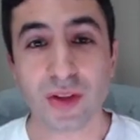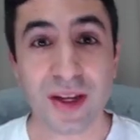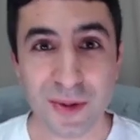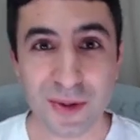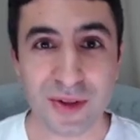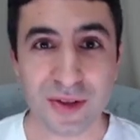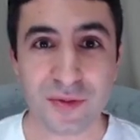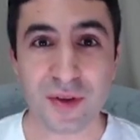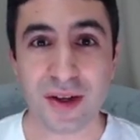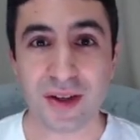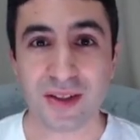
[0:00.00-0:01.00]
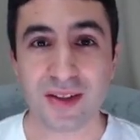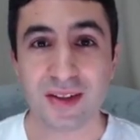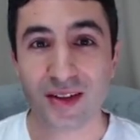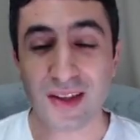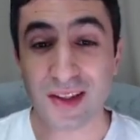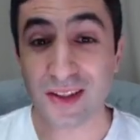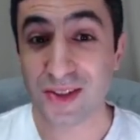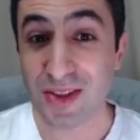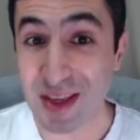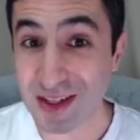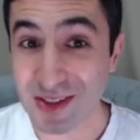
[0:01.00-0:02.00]
I ordered first is
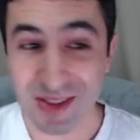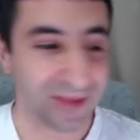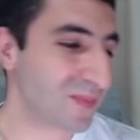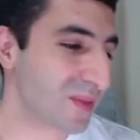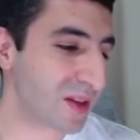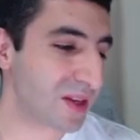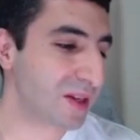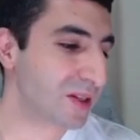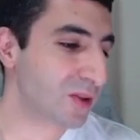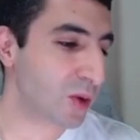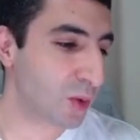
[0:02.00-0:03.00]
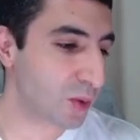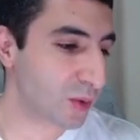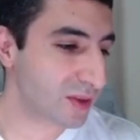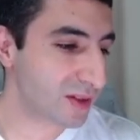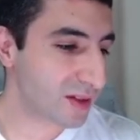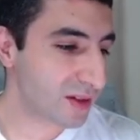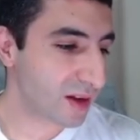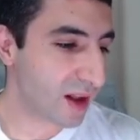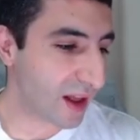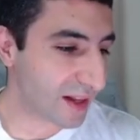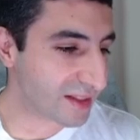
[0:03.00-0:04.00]
this. It is called
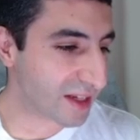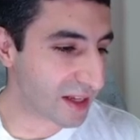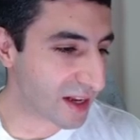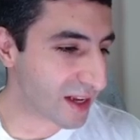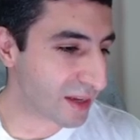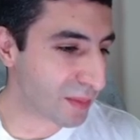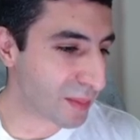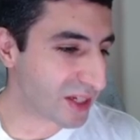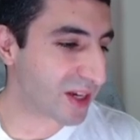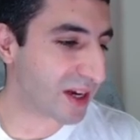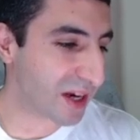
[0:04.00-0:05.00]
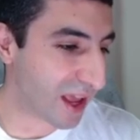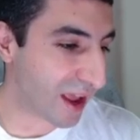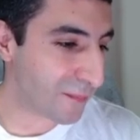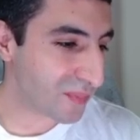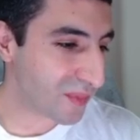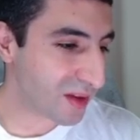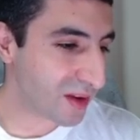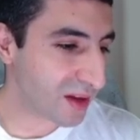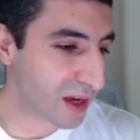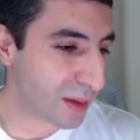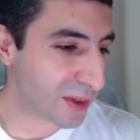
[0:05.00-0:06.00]
Hanta Kagayama Meshiyagare
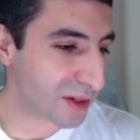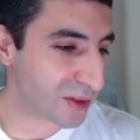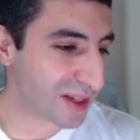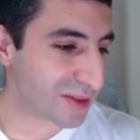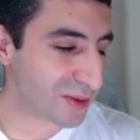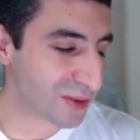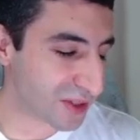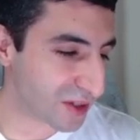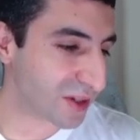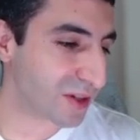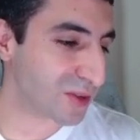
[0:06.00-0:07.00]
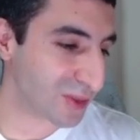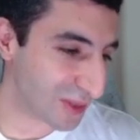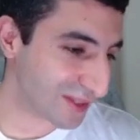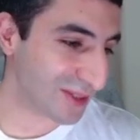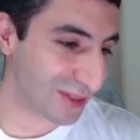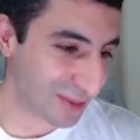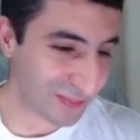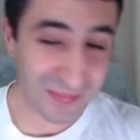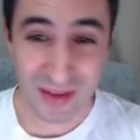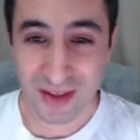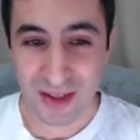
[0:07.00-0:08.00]
Kamura no Sato no Sakura no Sweets.
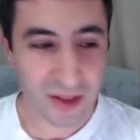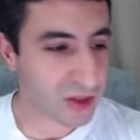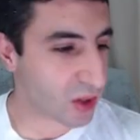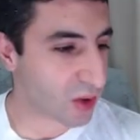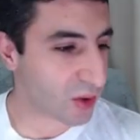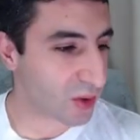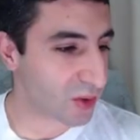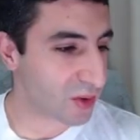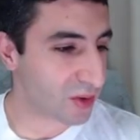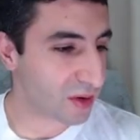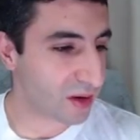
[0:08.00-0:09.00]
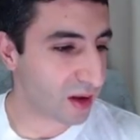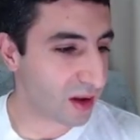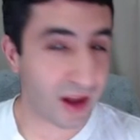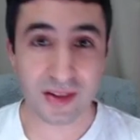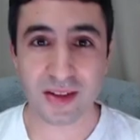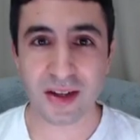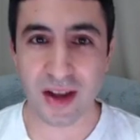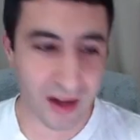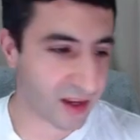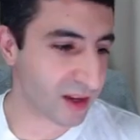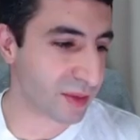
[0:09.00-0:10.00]
So, Hanta
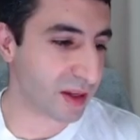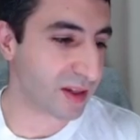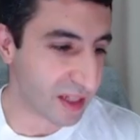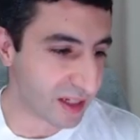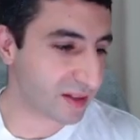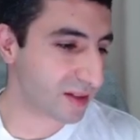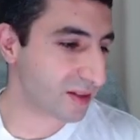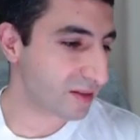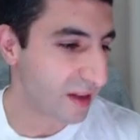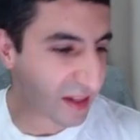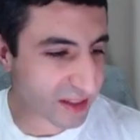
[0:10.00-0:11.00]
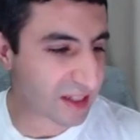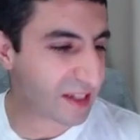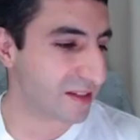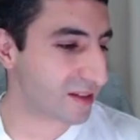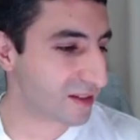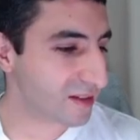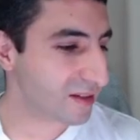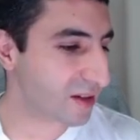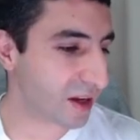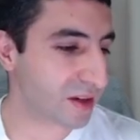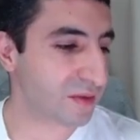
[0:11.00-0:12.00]
Kagayama, eat, let's eat,
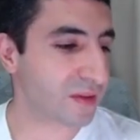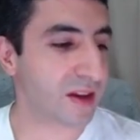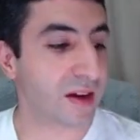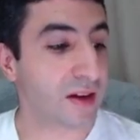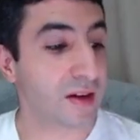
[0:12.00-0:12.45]
kind of thing.